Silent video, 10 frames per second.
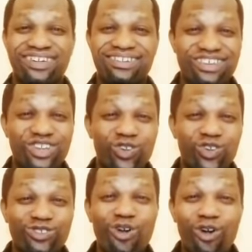That is, it
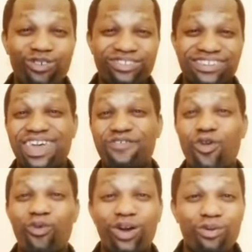does not contain if
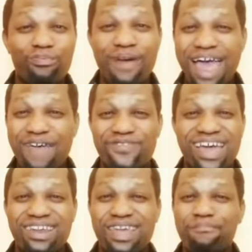you want to buy
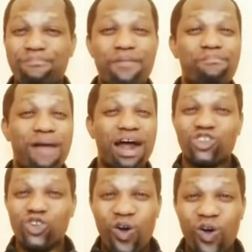a big
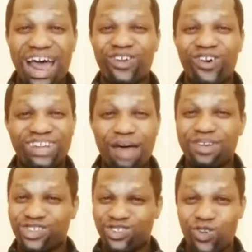mansion and other
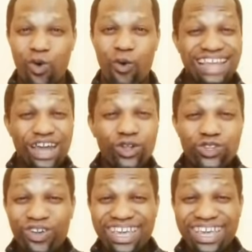place. No, they are not
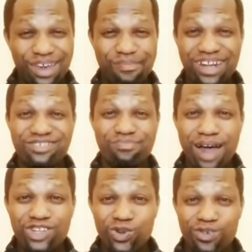talking about
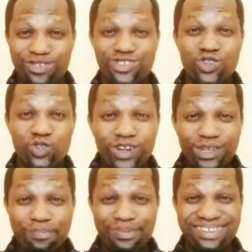mansions,
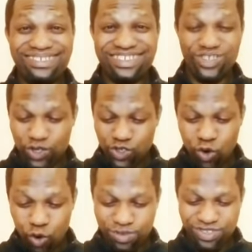not prestigious
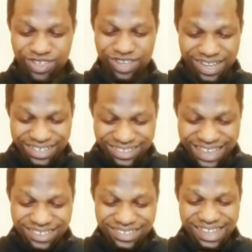homes. It
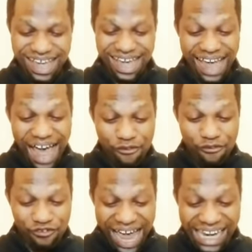says, and
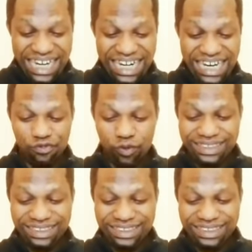are valid for